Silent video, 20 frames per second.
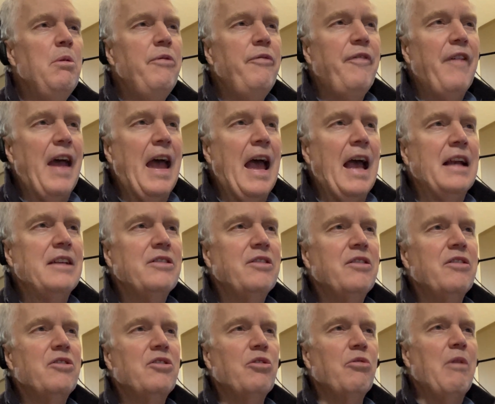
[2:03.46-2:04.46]
facts
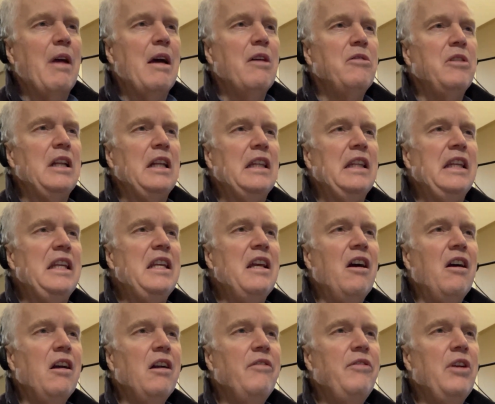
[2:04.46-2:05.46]
surrounding Lee
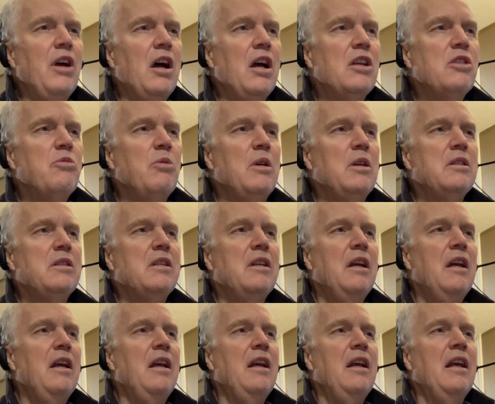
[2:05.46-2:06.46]
Harvey Oswald's
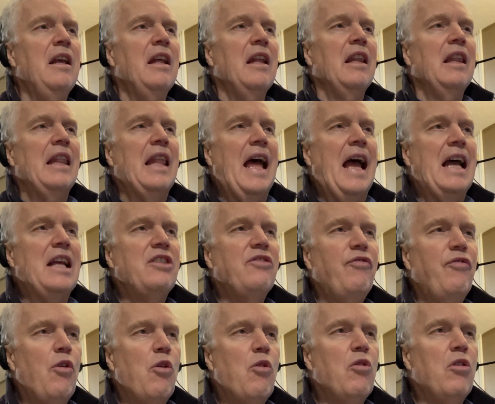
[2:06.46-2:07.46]
last
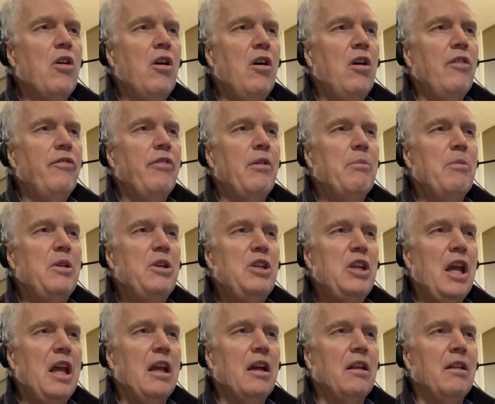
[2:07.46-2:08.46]
phone call from the
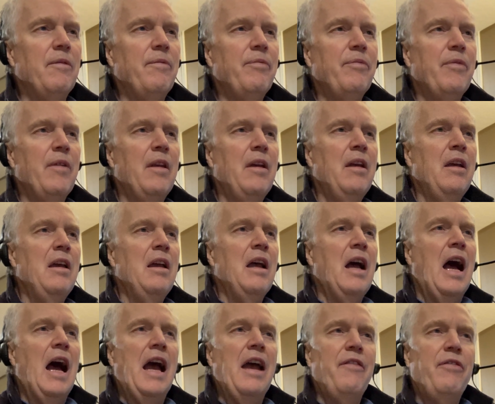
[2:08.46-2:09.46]
jail.
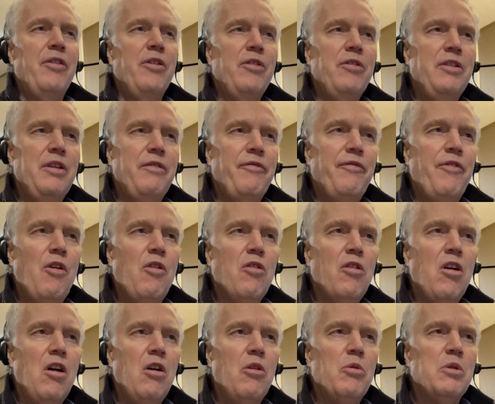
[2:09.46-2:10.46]
I've heard that phone
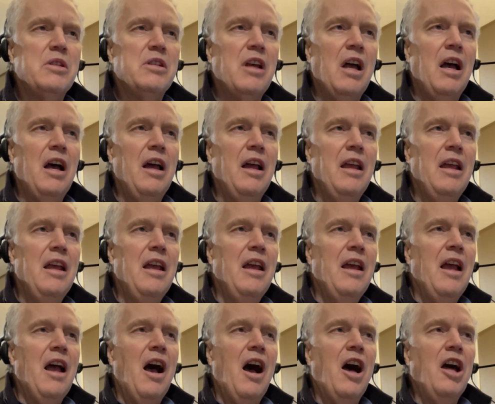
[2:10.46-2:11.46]
call was
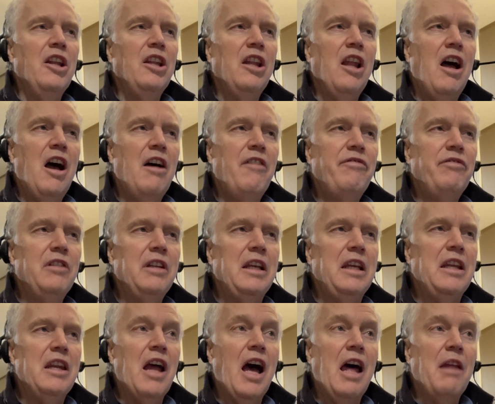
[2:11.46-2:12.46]
unlawfully
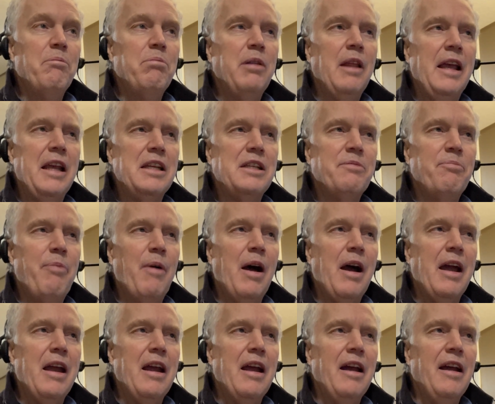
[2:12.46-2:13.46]
not placed
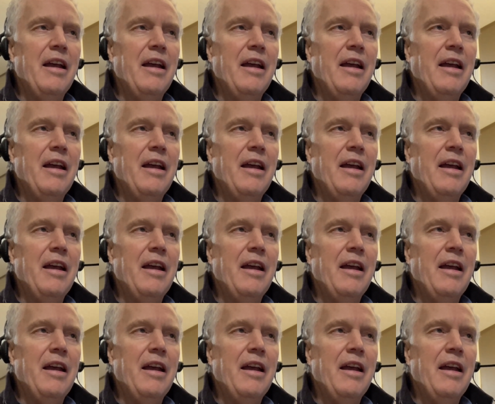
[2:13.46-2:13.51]
by